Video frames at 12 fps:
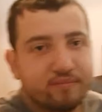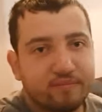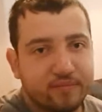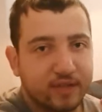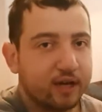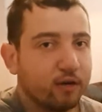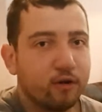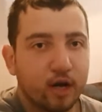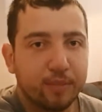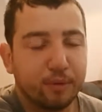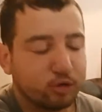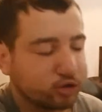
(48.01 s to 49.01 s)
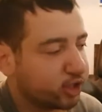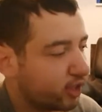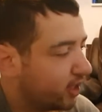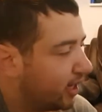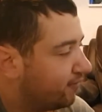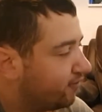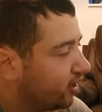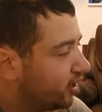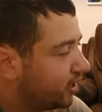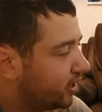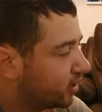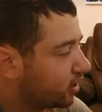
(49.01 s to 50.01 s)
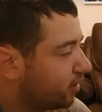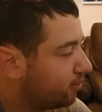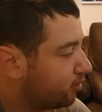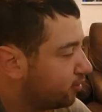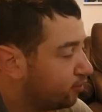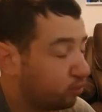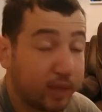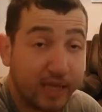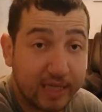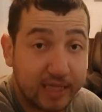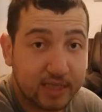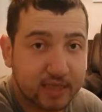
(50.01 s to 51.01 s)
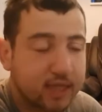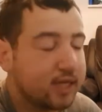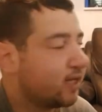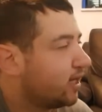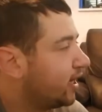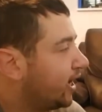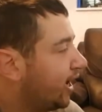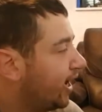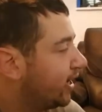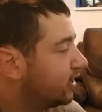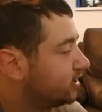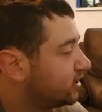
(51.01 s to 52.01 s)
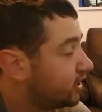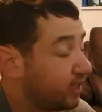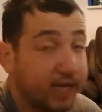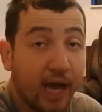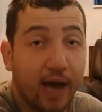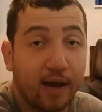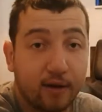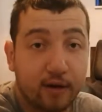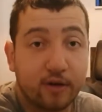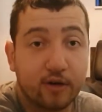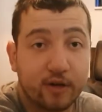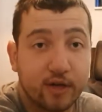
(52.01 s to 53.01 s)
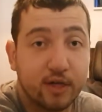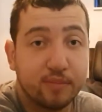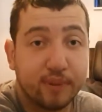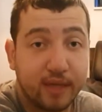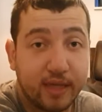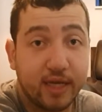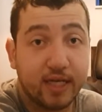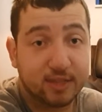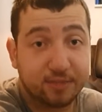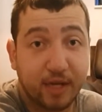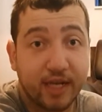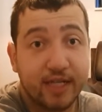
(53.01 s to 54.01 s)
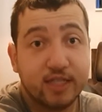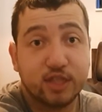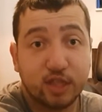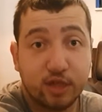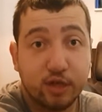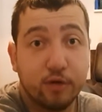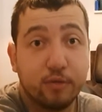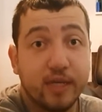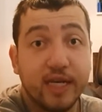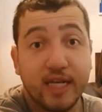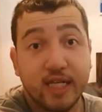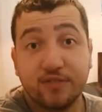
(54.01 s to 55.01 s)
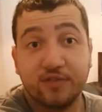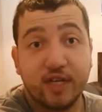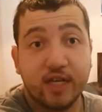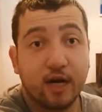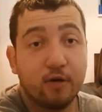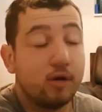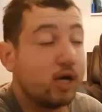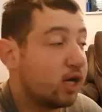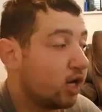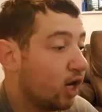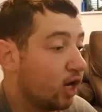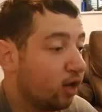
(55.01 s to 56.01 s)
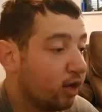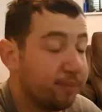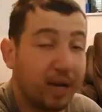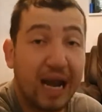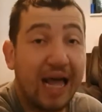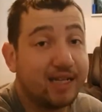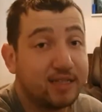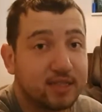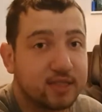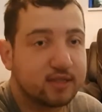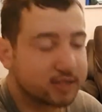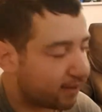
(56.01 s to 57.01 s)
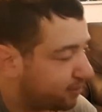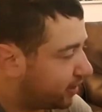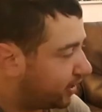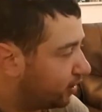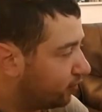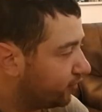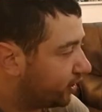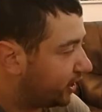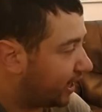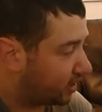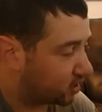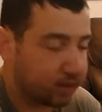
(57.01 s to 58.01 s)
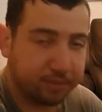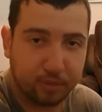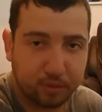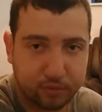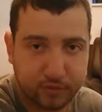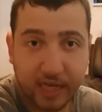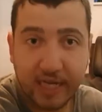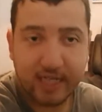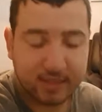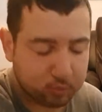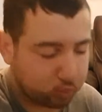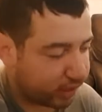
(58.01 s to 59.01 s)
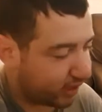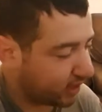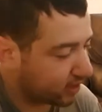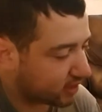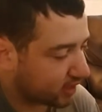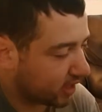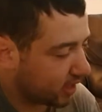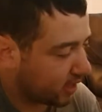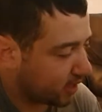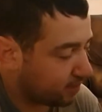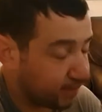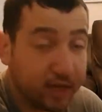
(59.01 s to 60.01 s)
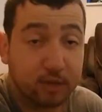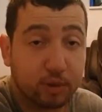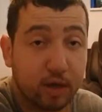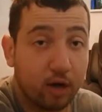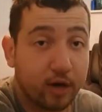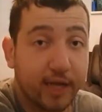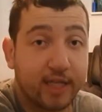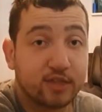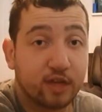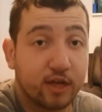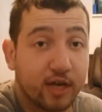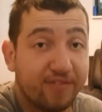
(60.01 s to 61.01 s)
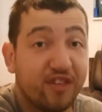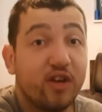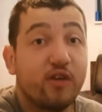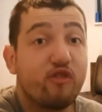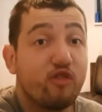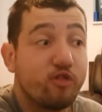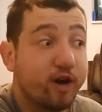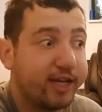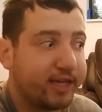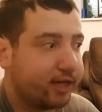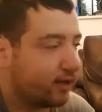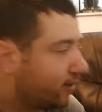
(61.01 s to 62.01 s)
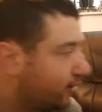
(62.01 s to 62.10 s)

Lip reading: They're going on the Porsche 911 in a couple of weeks. And yeah, I'm gonna be explaining to you in this video a lot of plans that's happening over the next couple of days and weeks, because we gotta get this 911 ready.